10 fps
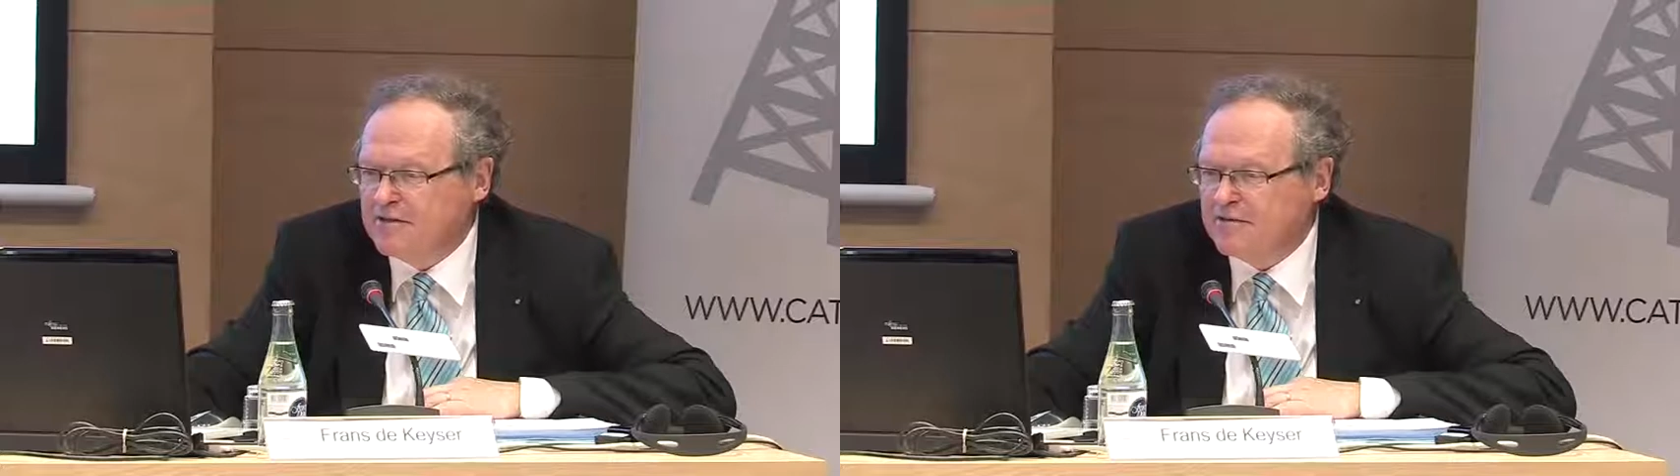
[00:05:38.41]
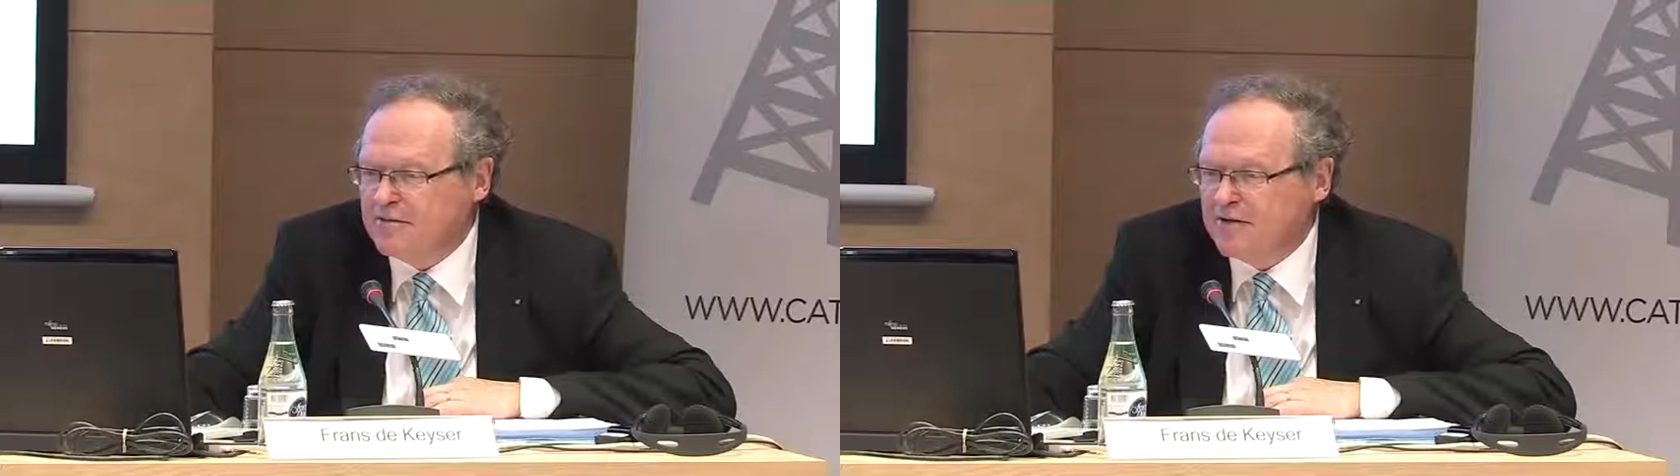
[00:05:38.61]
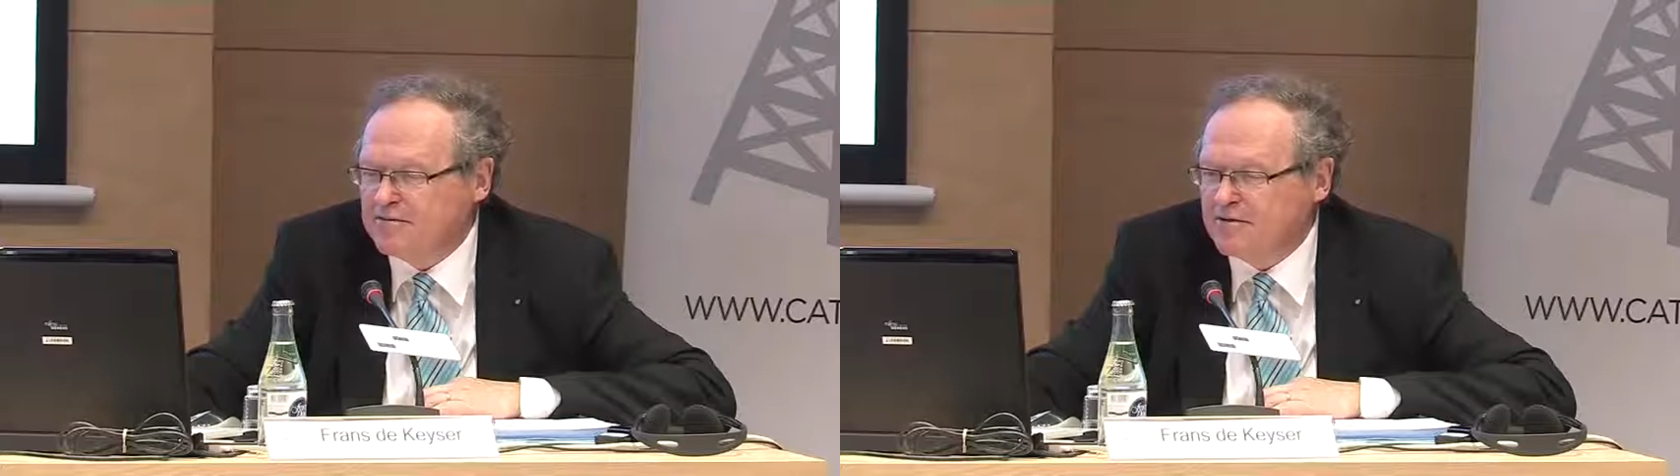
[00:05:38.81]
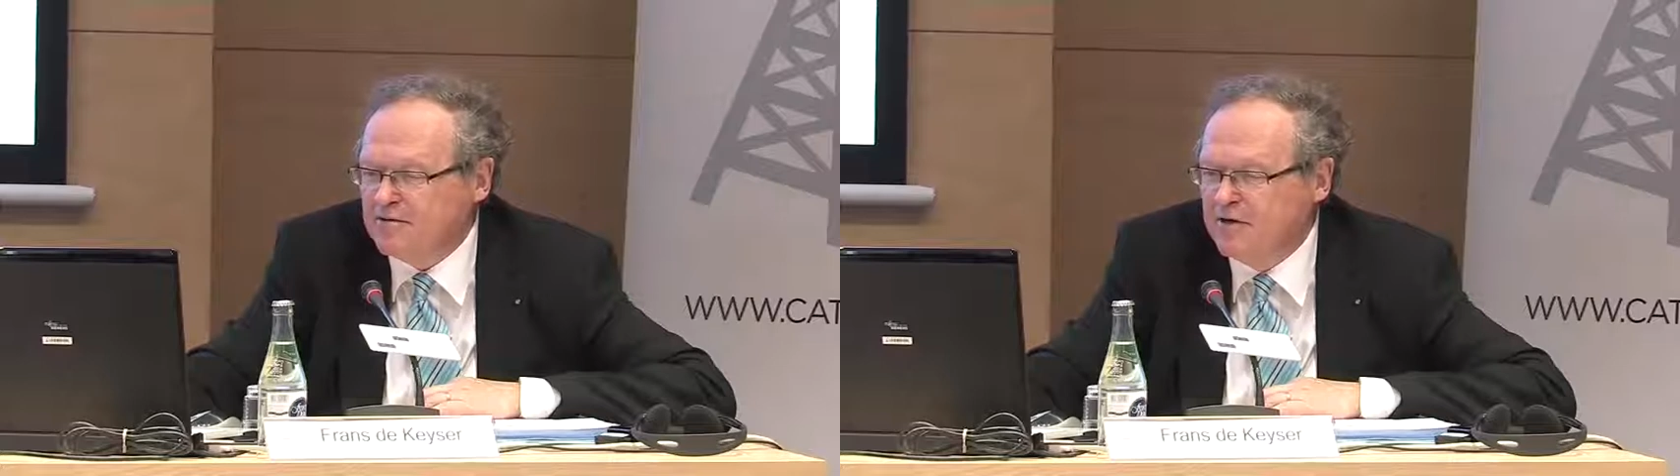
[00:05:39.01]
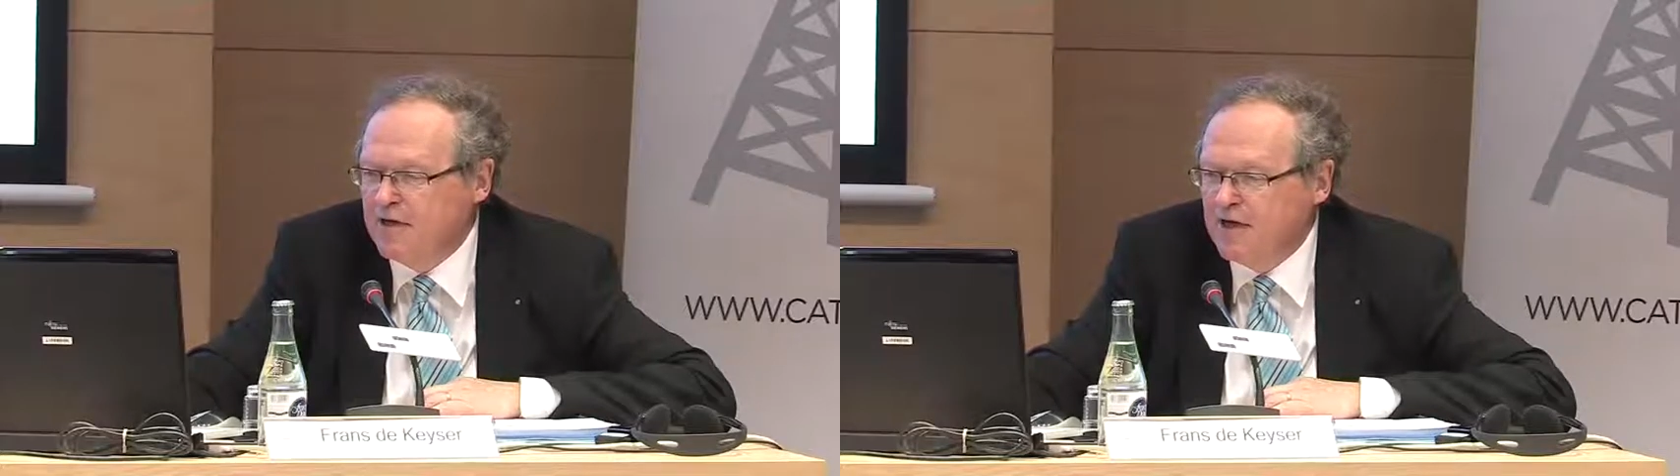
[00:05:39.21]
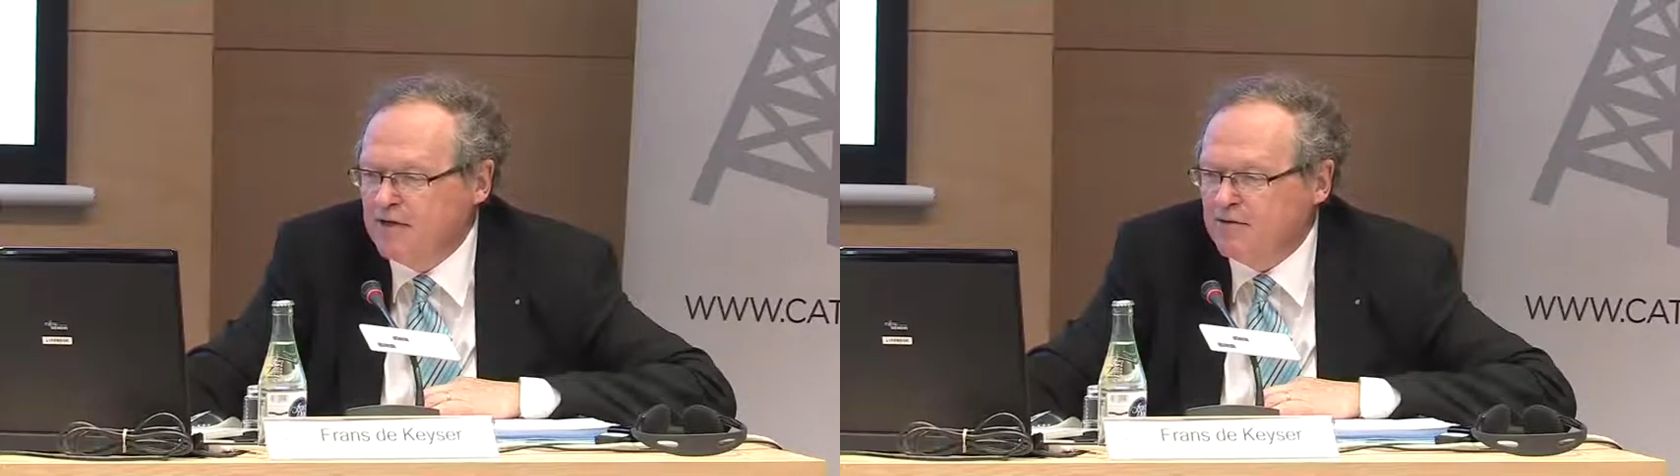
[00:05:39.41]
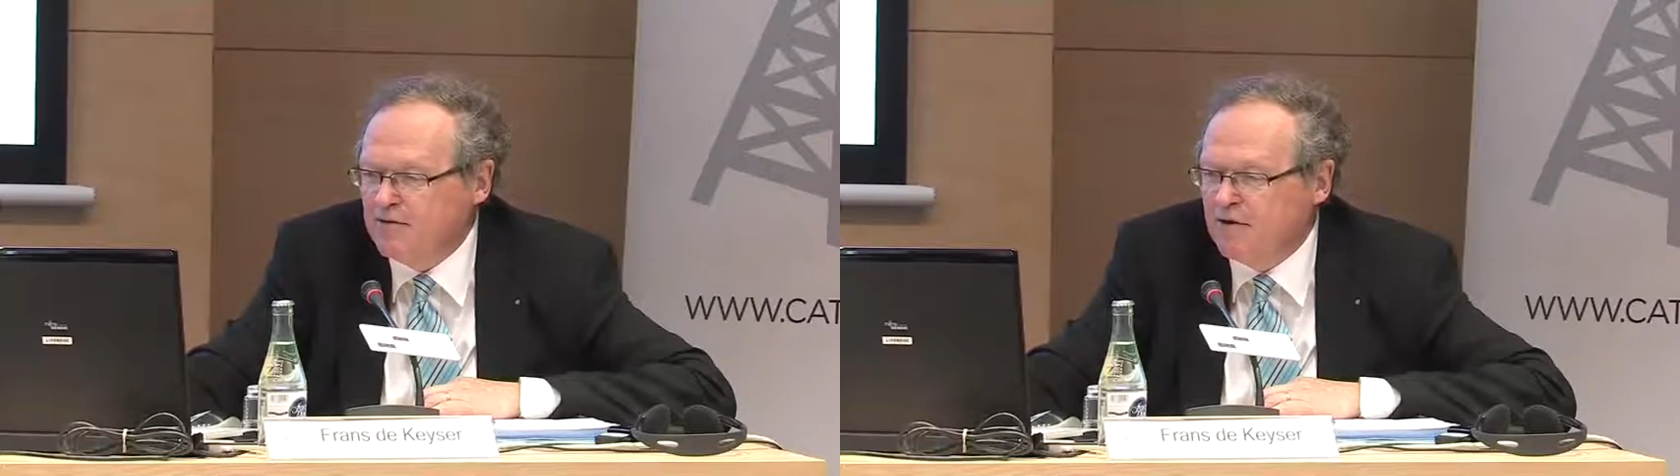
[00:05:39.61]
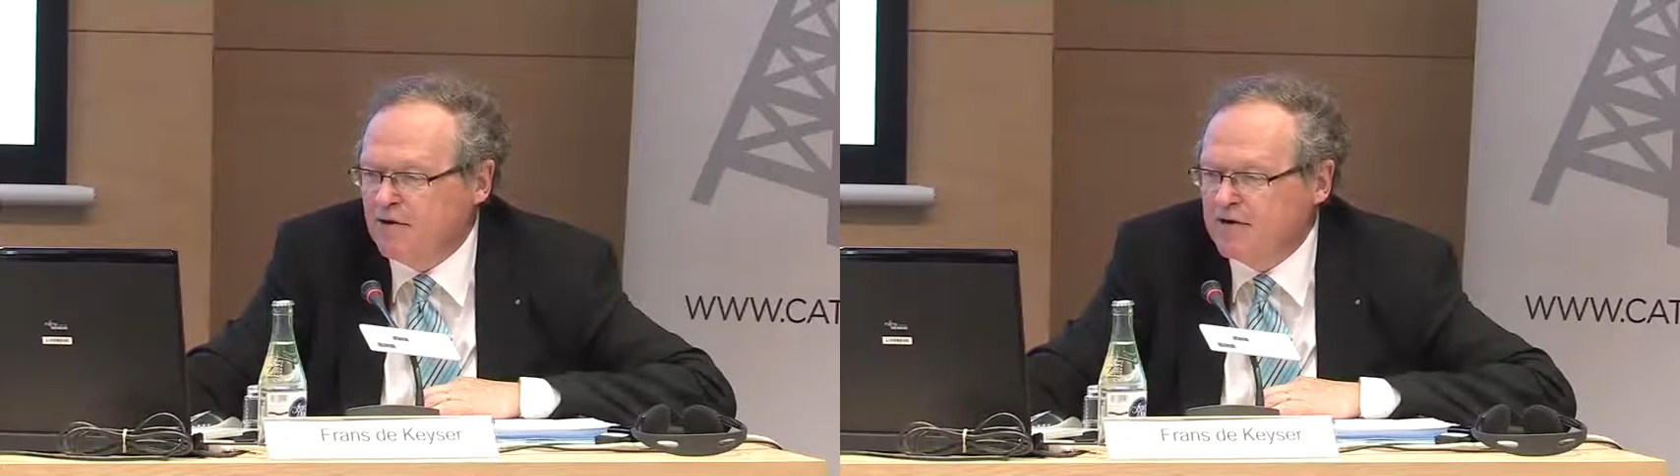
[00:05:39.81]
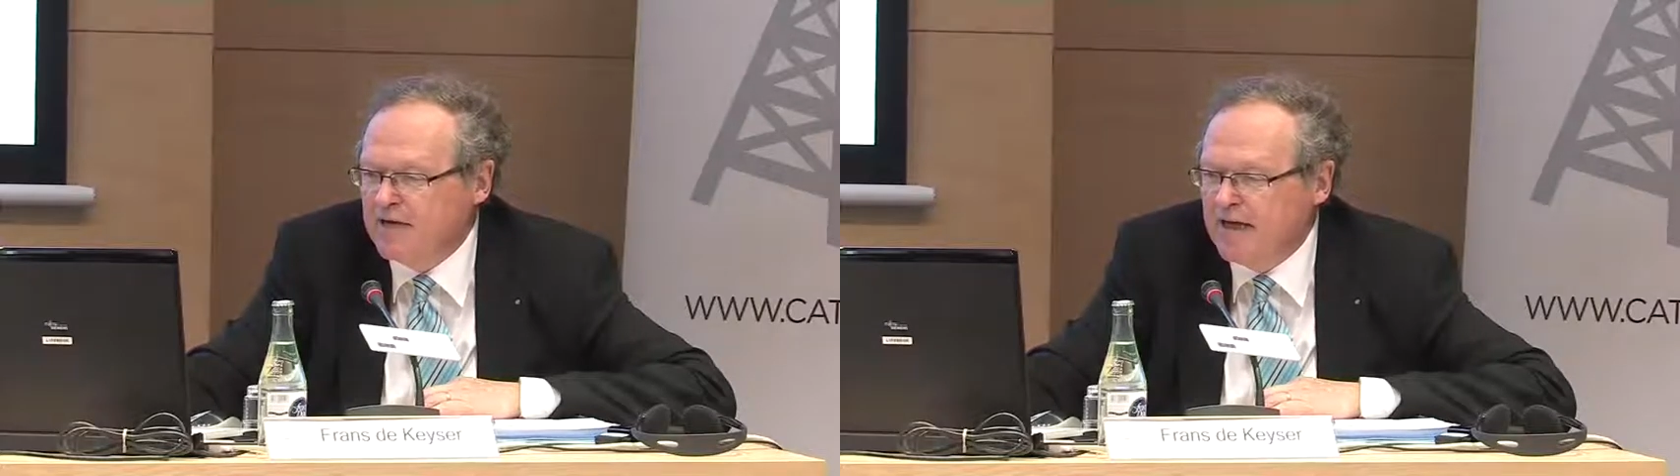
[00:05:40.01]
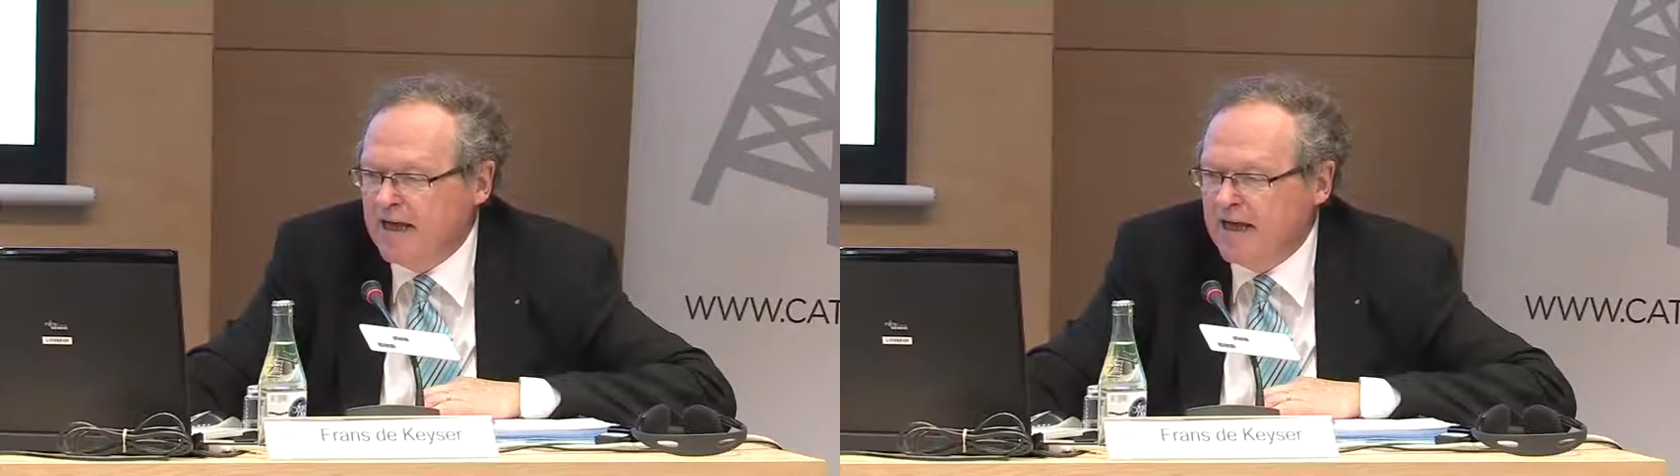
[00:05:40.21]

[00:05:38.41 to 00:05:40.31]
It's perhaps too long,